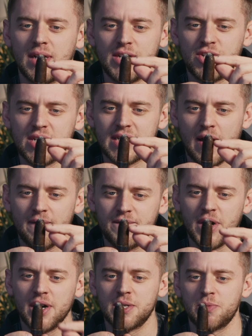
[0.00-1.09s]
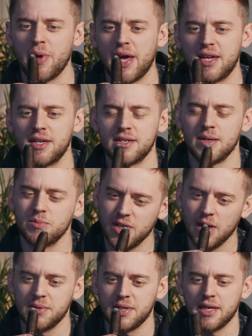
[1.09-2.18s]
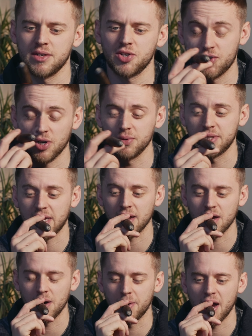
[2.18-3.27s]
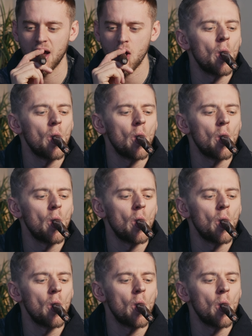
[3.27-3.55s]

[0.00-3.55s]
It's just that first bit, sometimes they can struggle to get going.